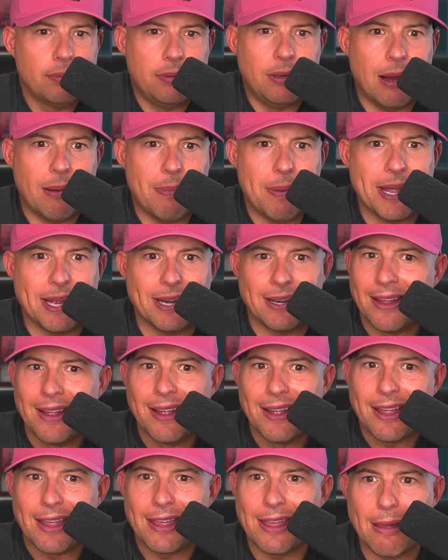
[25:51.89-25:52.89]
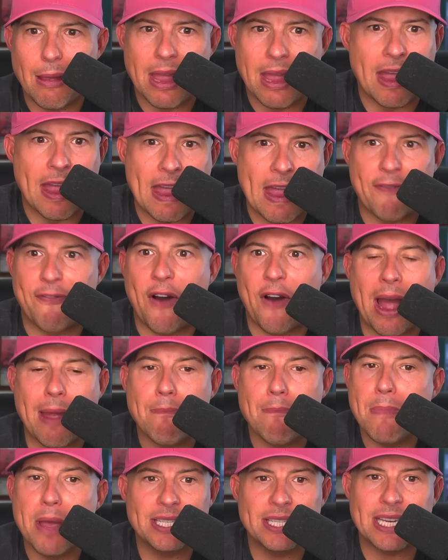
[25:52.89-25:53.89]
I mean, if I
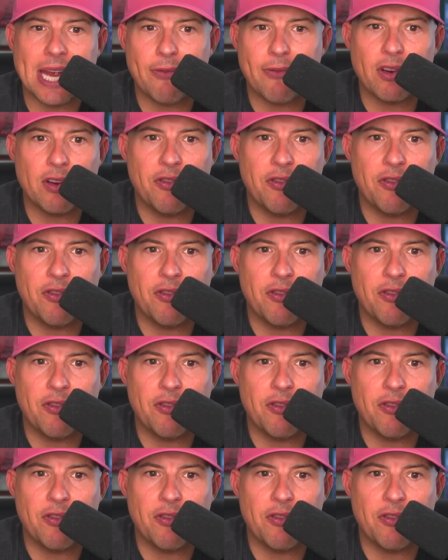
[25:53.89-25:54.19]
miss every